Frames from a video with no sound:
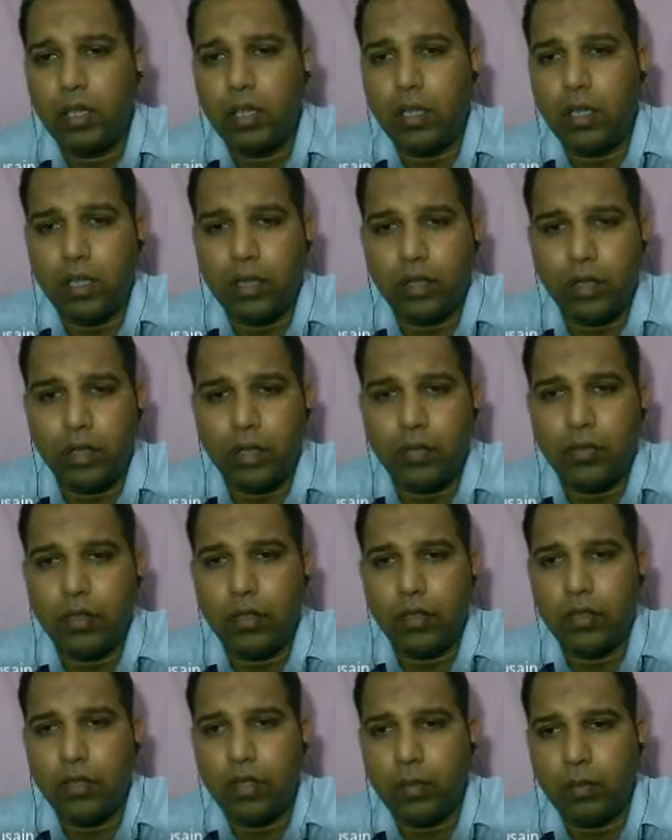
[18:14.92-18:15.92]
differ
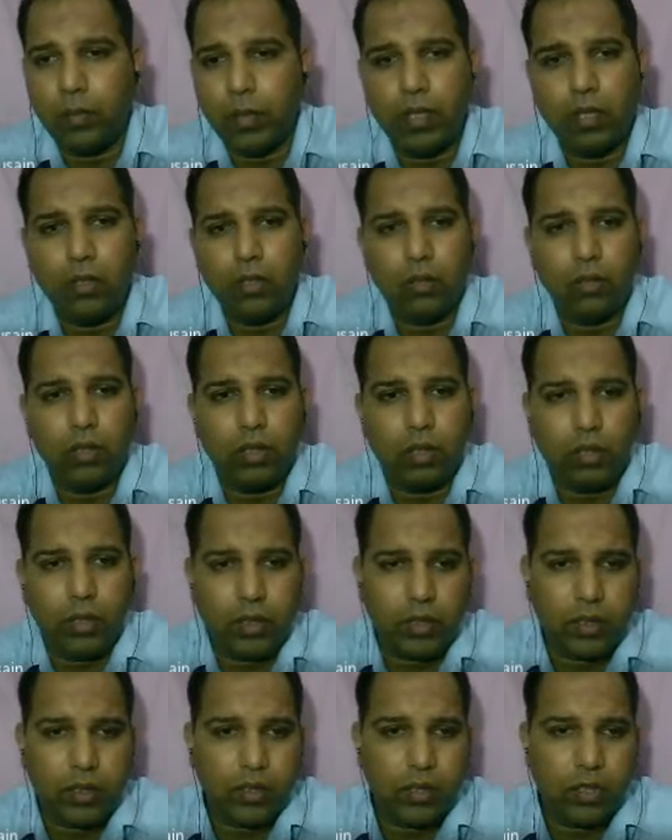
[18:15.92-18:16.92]
depending on the
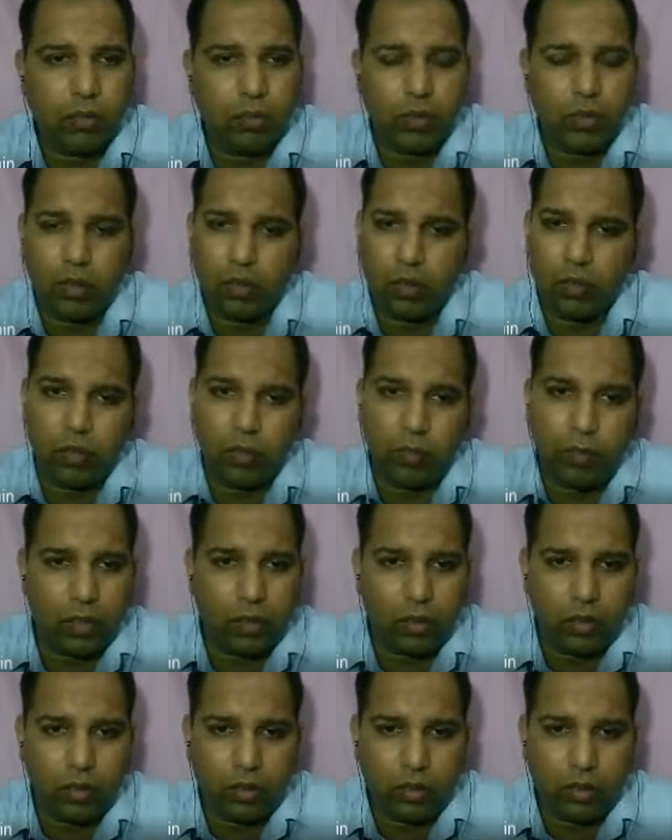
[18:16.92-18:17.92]
risk assessment of the
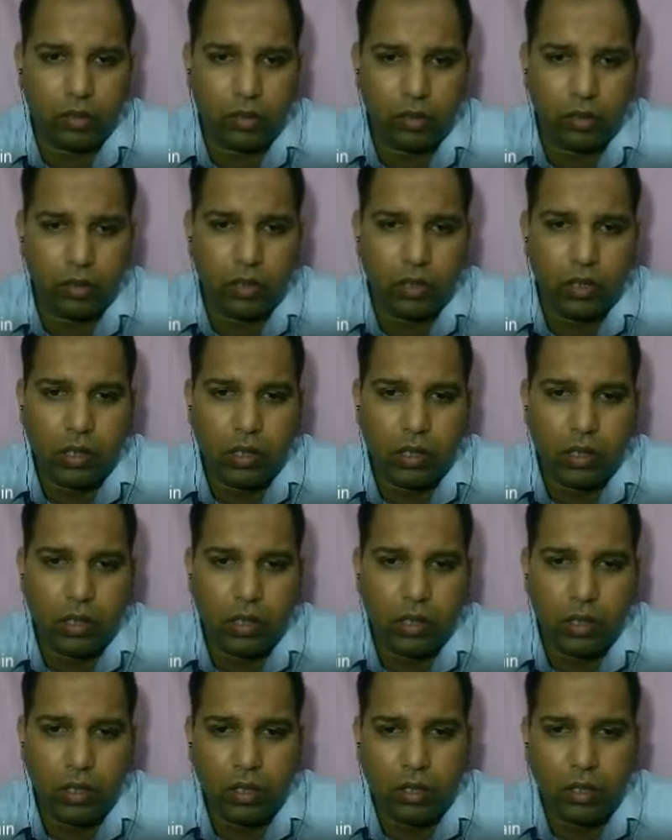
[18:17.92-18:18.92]

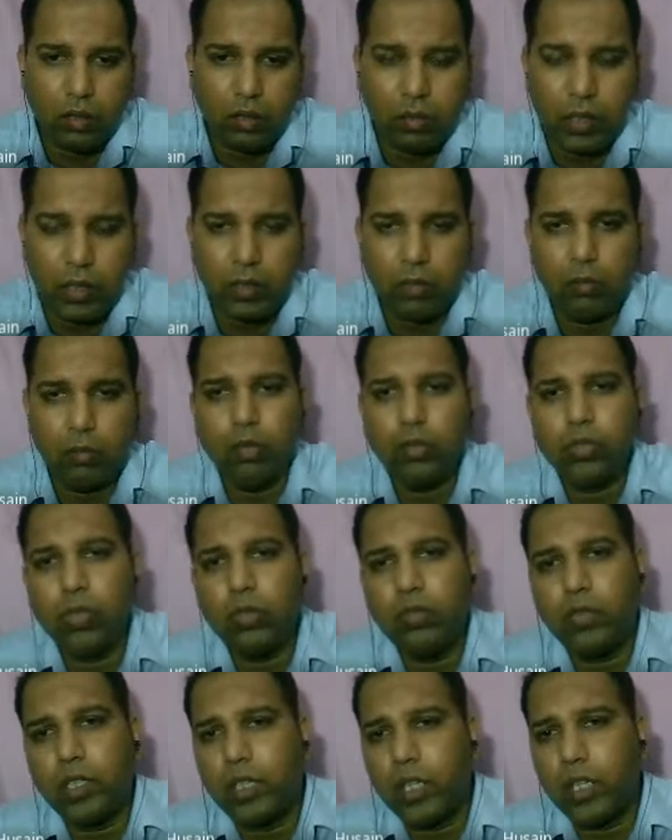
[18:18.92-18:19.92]
pathogen. But most of
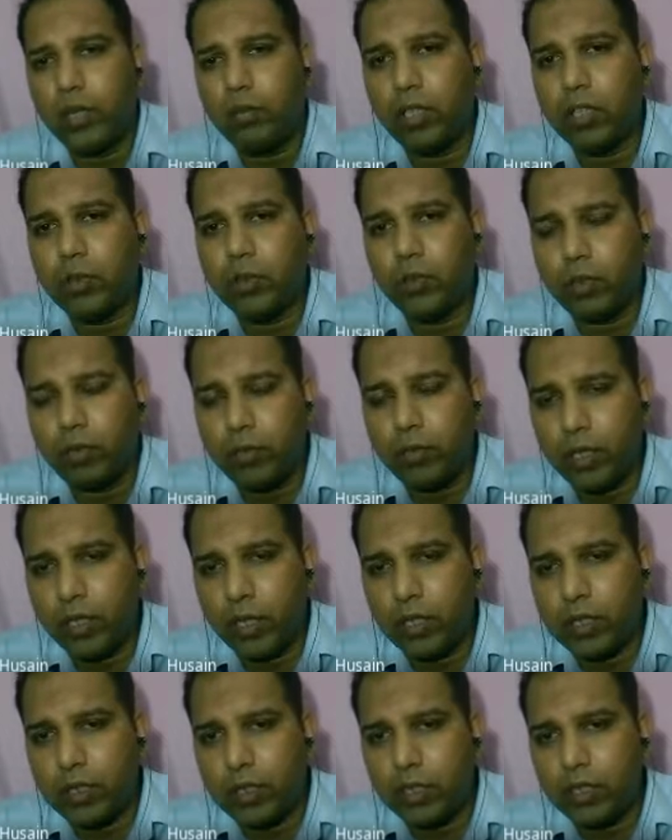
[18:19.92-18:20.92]
the time
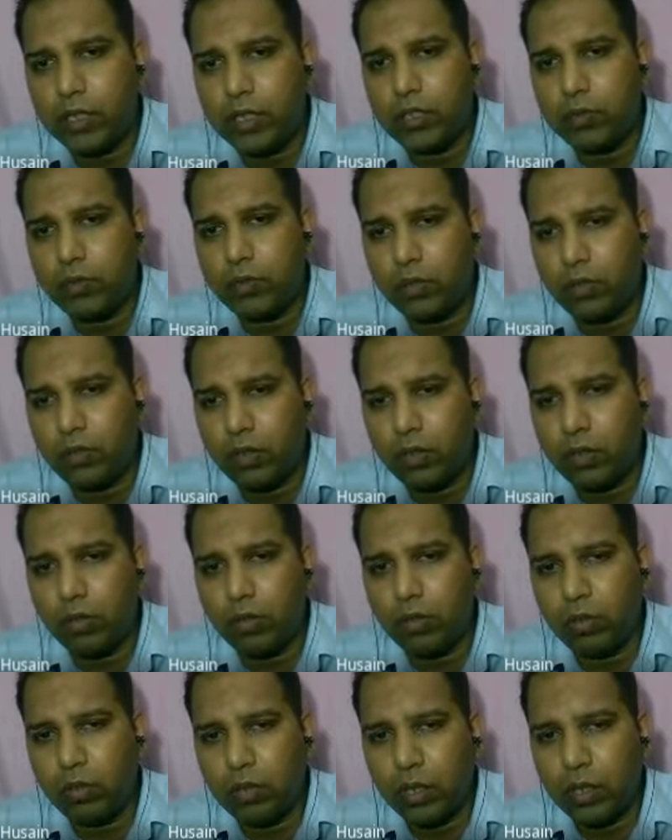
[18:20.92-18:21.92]
experimentation is
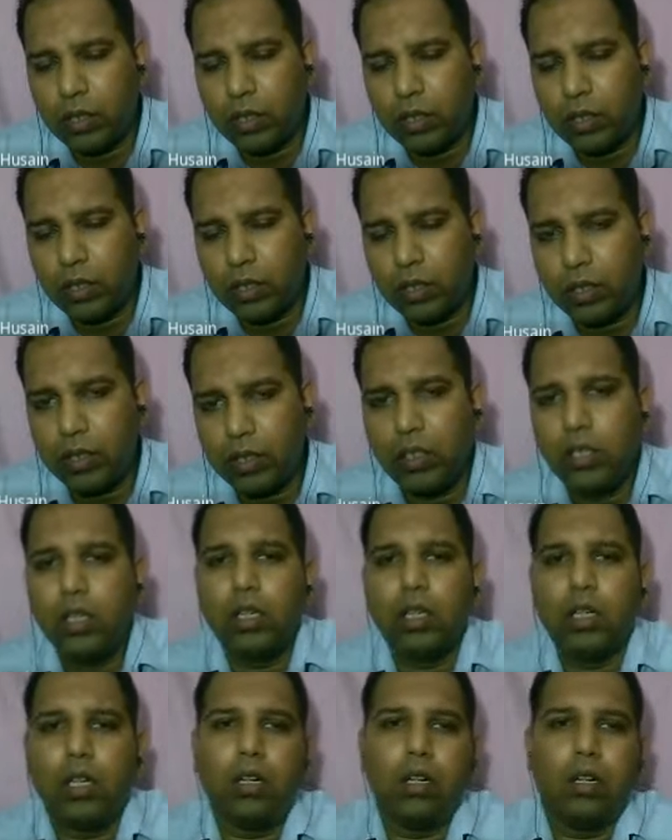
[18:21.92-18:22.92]
performed on the
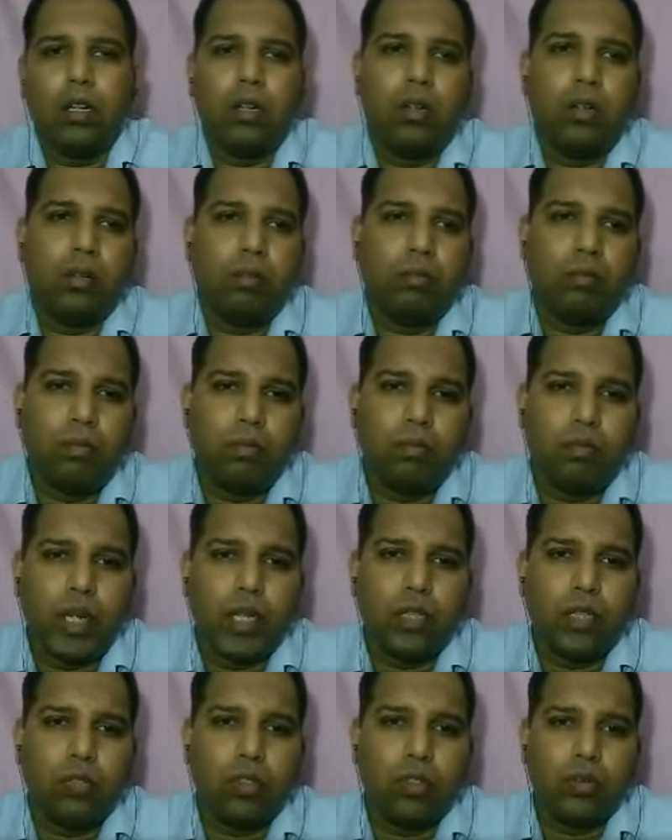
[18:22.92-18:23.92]
uh,
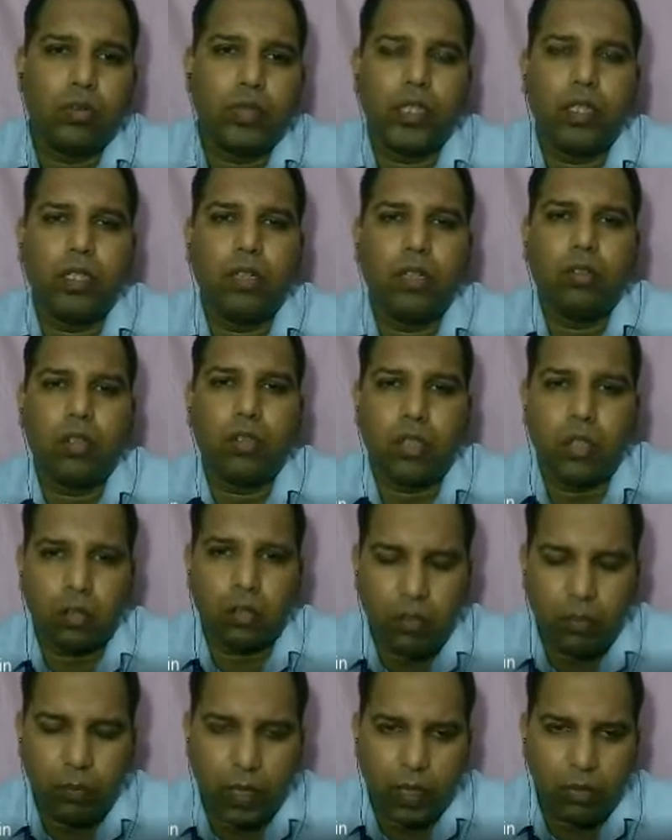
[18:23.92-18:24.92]
microbes that are not at
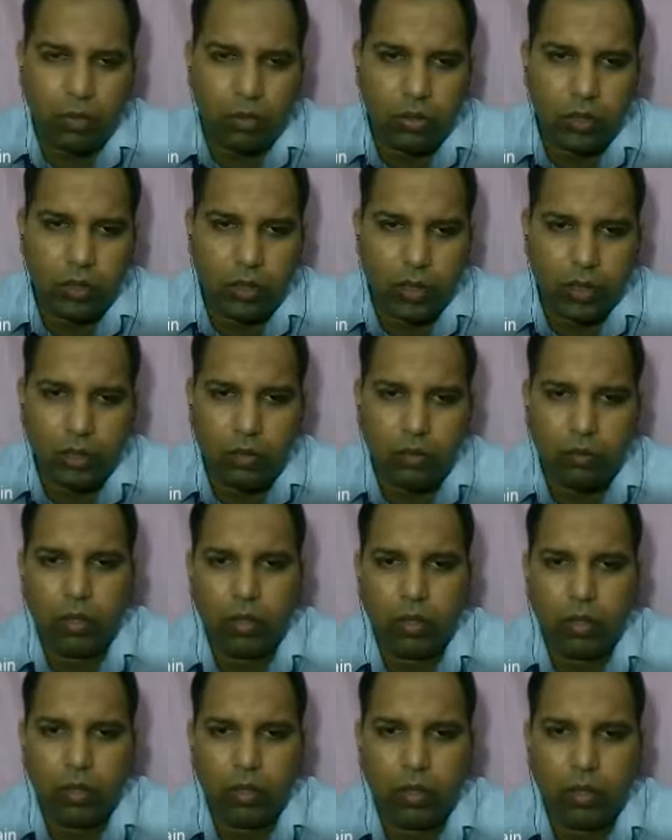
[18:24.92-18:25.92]
all pathogenic,
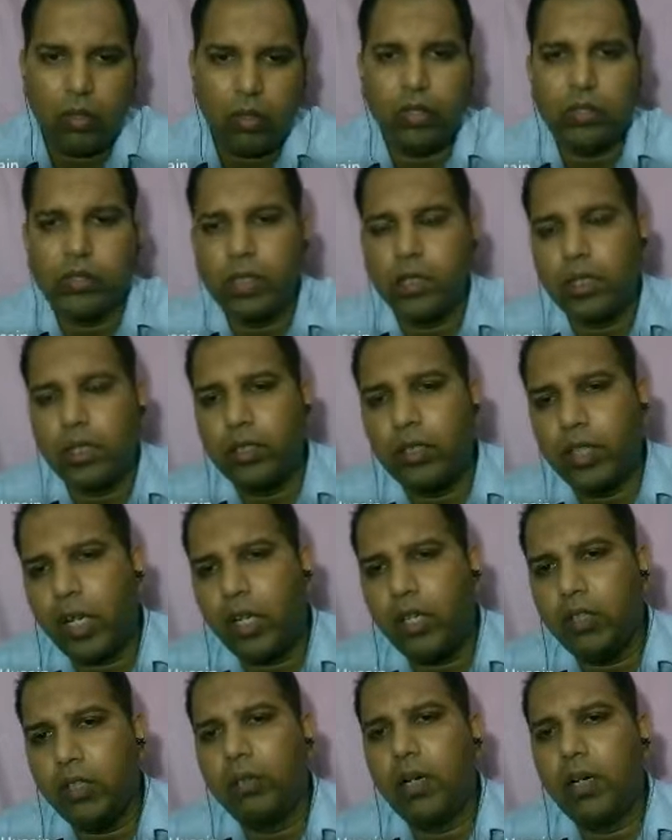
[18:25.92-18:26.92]
because
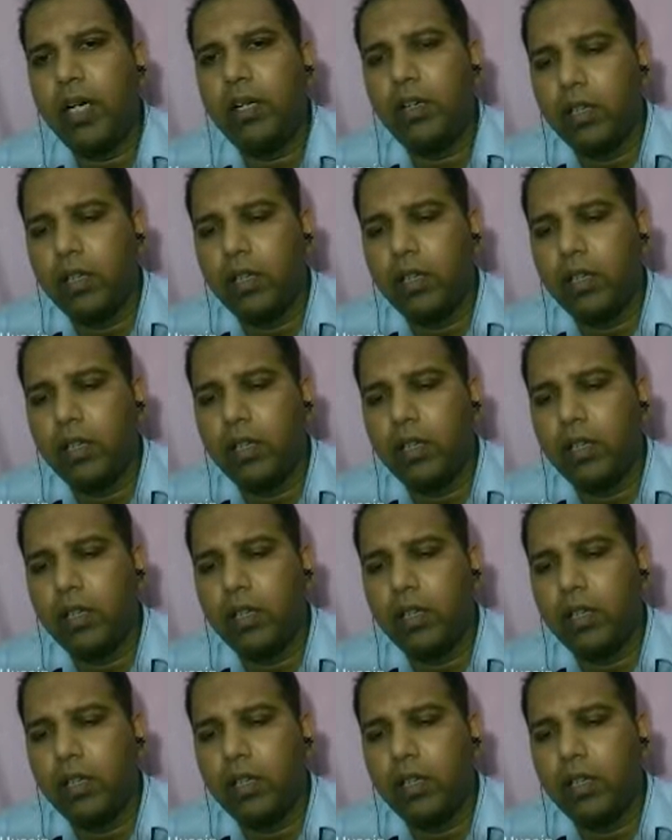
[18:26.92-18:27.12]
trainees might